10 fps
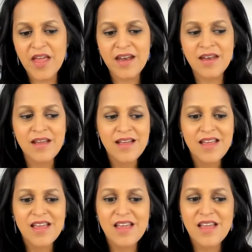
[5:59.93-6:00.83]
And
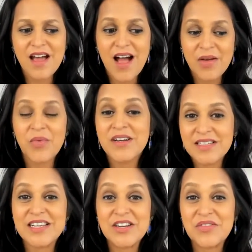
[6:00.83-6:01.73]
I want
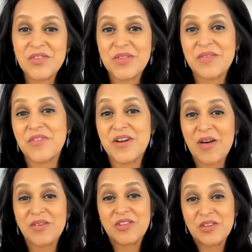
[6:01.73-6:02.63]
to interview them for an
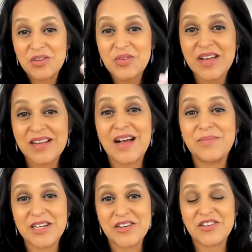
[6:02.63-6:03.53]
hour so you can come
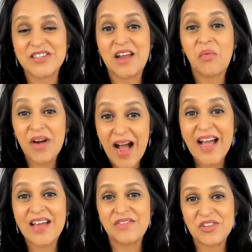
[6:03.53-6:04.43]
to understand what I
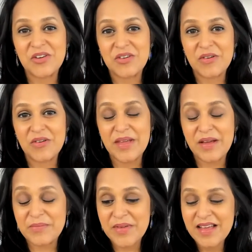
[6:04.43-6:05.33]
have learned
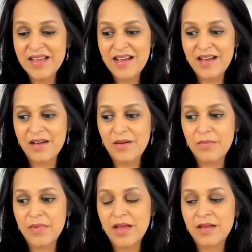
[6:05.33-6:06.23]

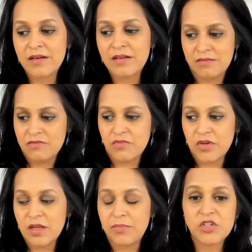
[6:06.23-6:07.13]
them and
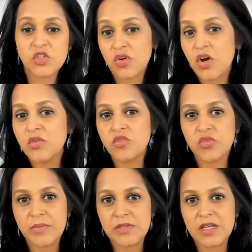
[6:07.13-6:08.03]
really build your own
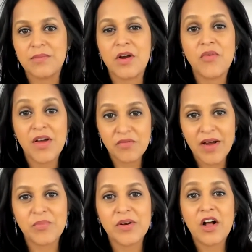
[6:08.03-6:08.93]
dream team around
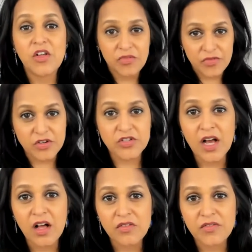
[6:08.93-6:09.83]
vibrant health for
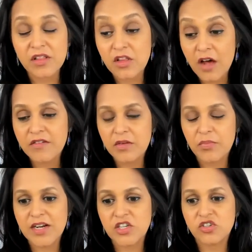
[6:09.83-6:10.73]
yourself. A lot of the
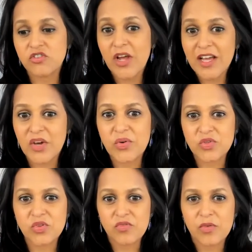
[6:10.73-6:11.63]
practitioners I go
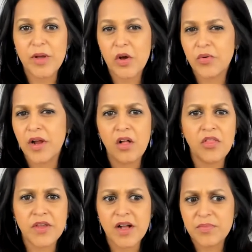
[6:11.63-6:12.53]
to for my own health
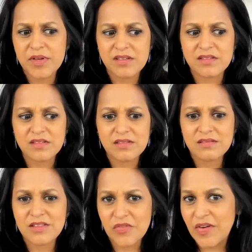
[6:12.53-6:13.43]
now because
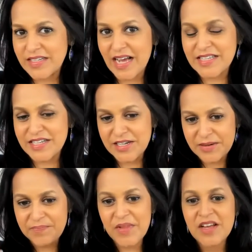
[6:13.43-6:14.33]
they're fantastic.
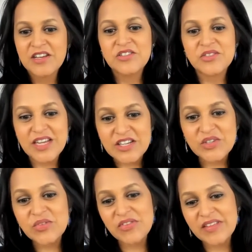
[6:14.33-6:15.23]
So stay
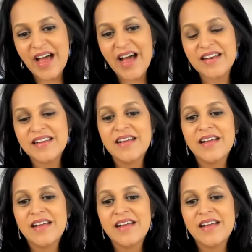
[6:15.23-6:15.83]
tuned for that.